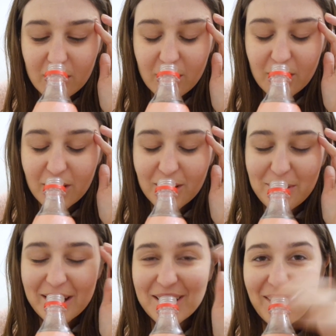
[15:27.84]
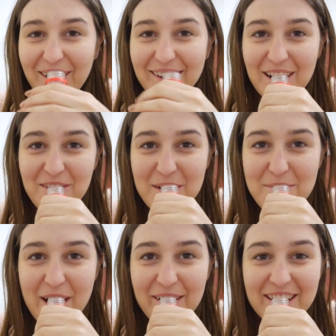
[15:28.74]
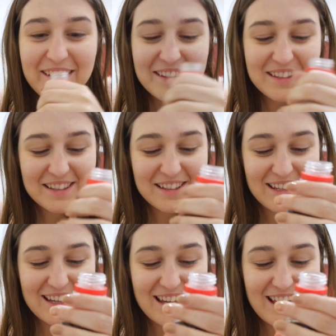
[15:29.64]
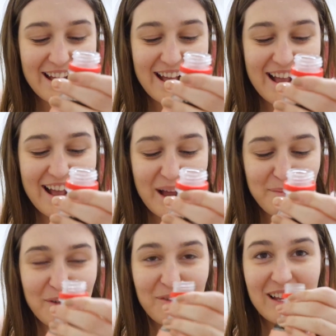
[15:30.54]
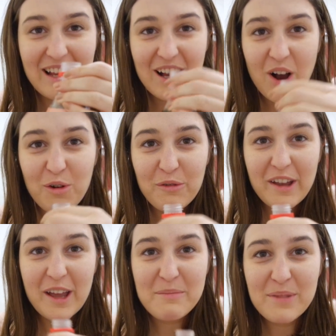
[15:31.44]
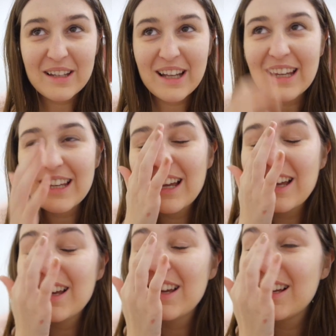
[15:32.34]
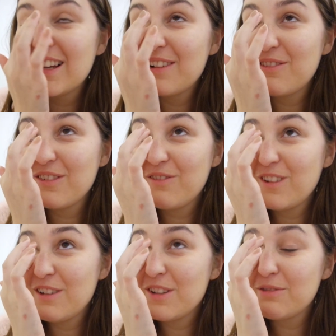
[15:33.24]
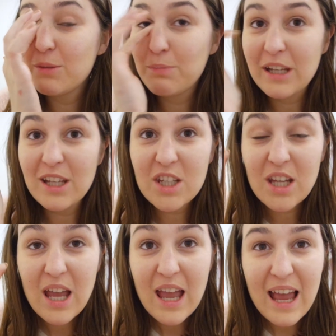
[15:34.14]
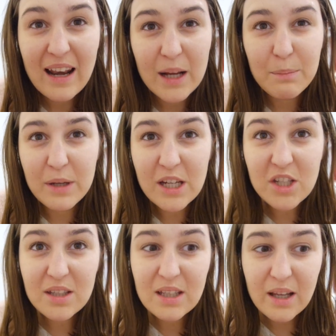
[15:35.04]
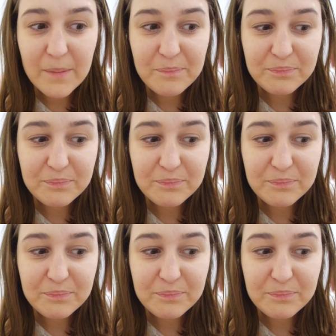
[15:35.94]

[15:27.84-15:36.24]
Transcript: Oh my god, I wanna marry this. I'm not really a Coke fan, but like, if it's with peach, and like peaches,